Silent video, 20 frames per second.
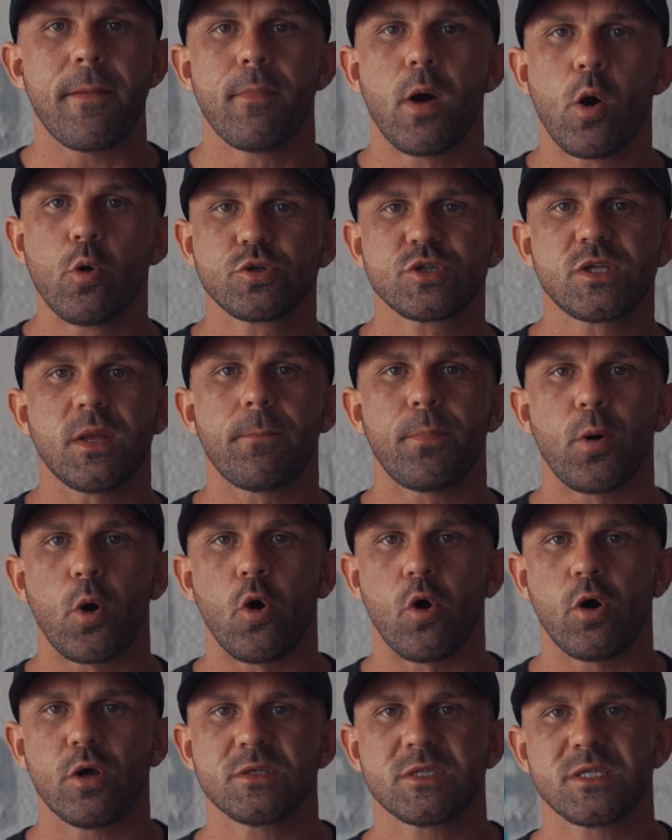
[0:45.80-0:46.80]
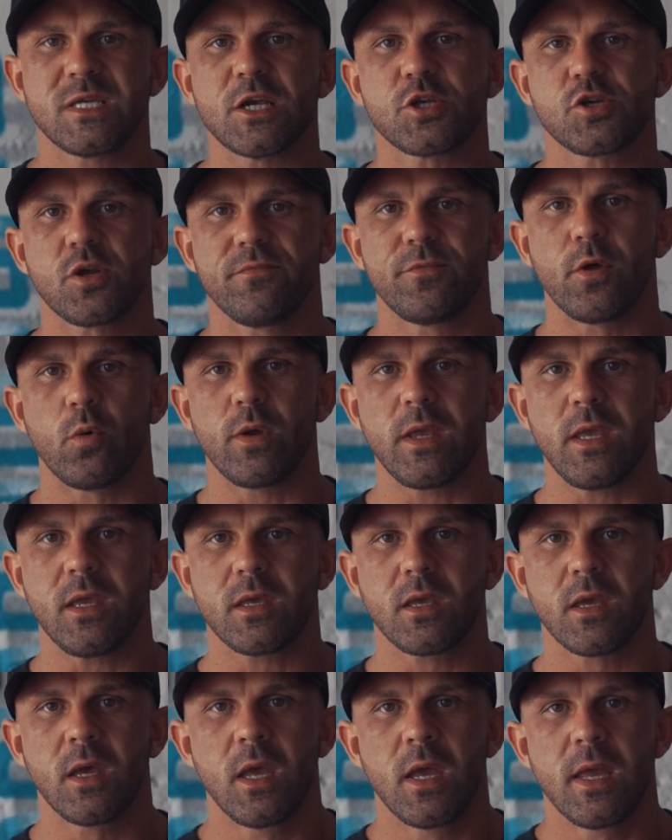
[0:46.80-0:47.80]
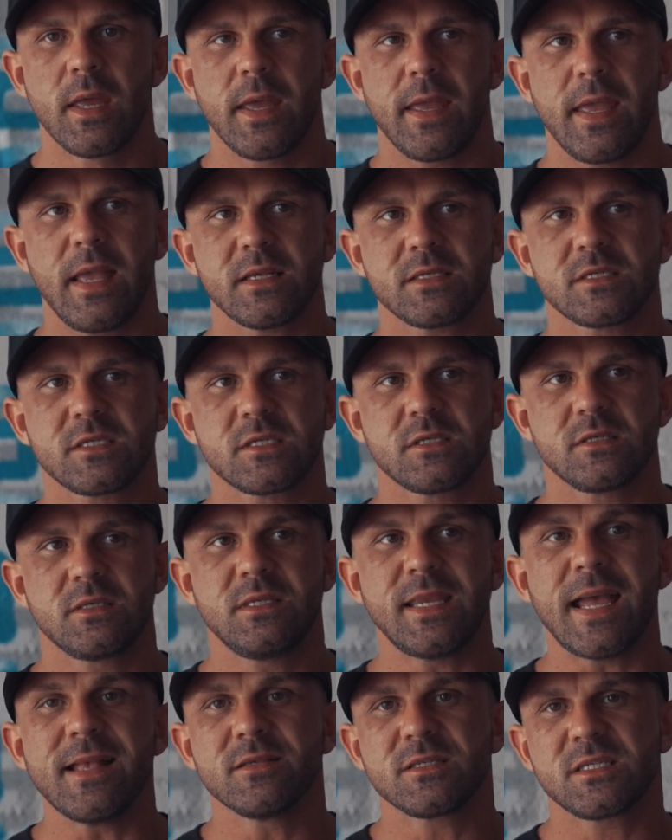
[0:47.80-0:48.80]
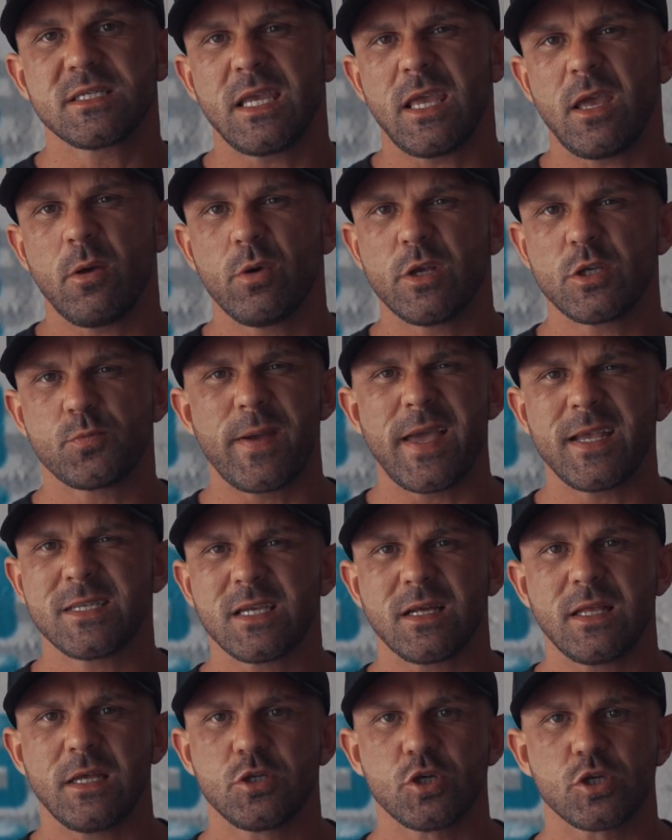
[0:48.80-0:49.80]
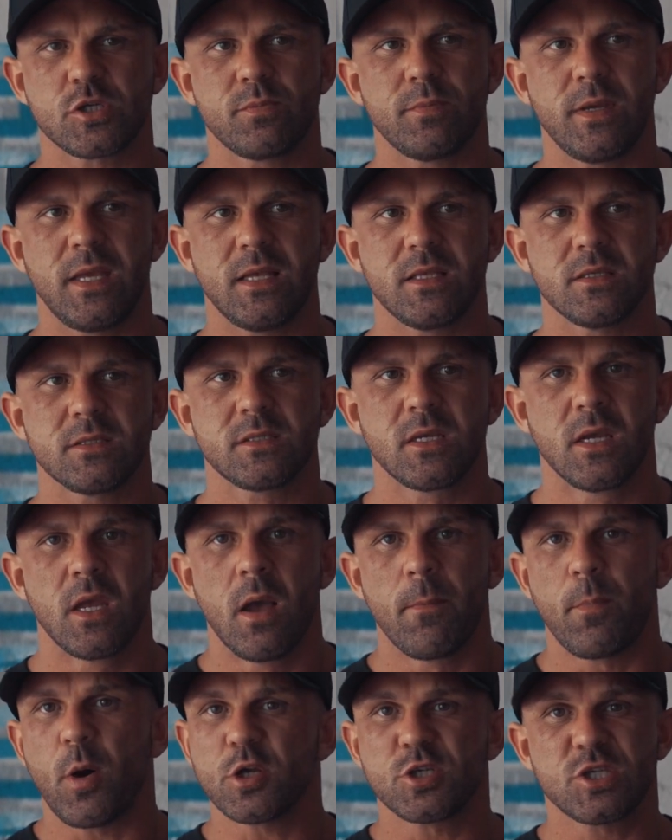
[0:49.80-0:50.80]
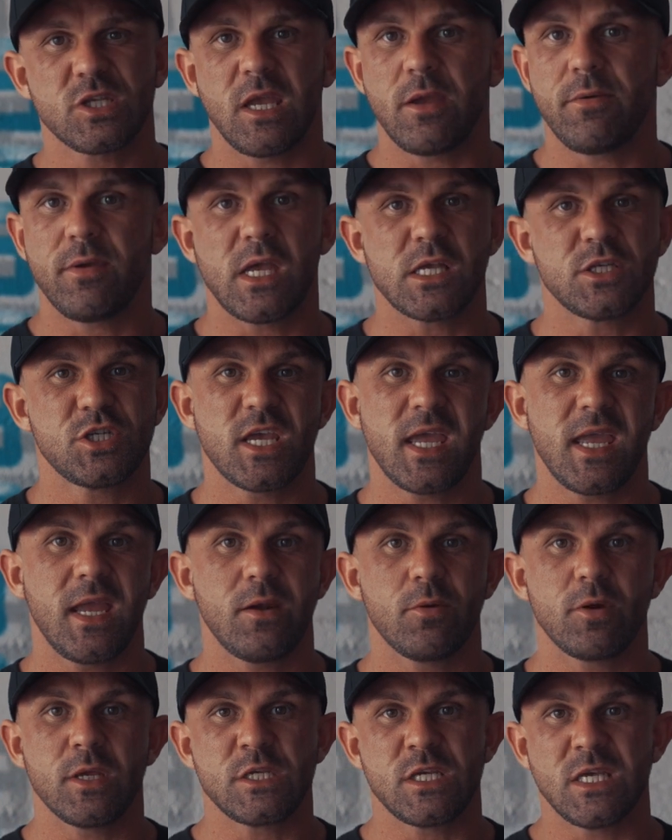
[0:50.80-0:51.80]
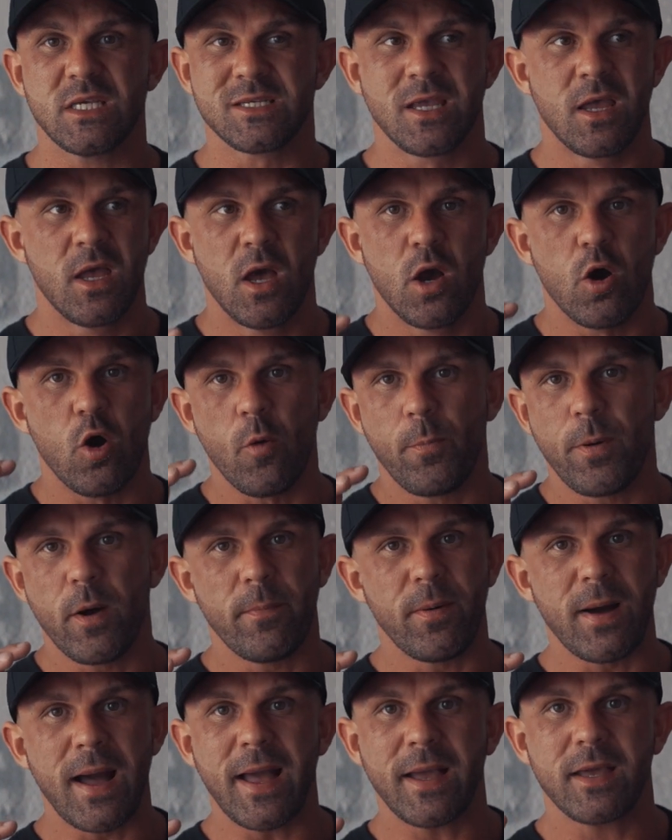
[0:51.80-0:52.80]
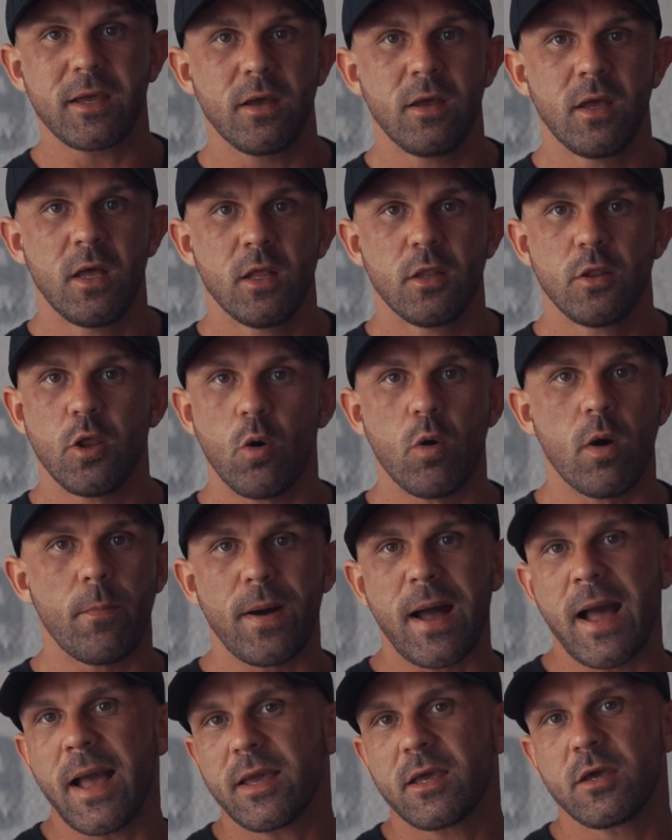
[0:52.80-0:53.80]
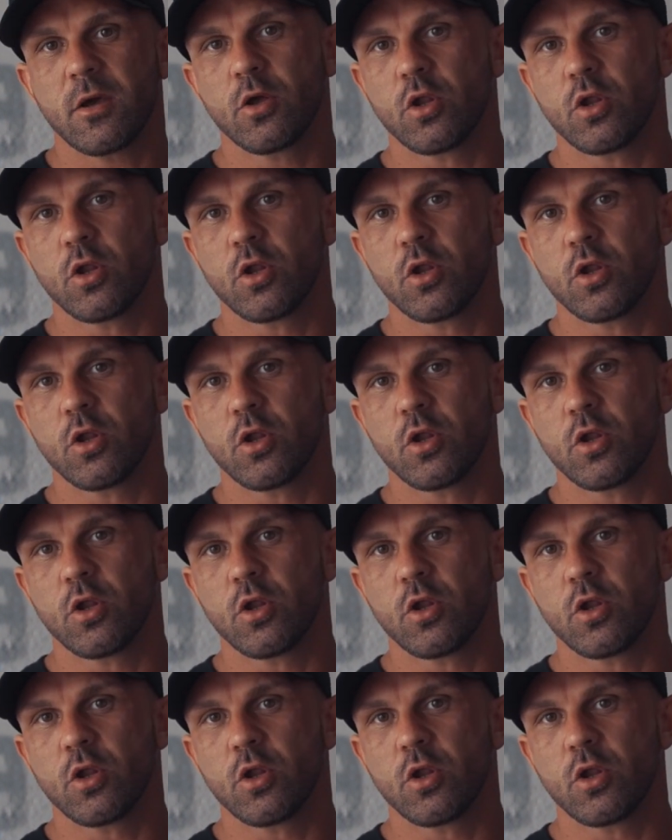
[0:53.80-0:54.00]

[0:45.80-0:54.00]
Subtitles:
most important session of the week. It's density, which basically just means posterior chain, which is upper back, lower back,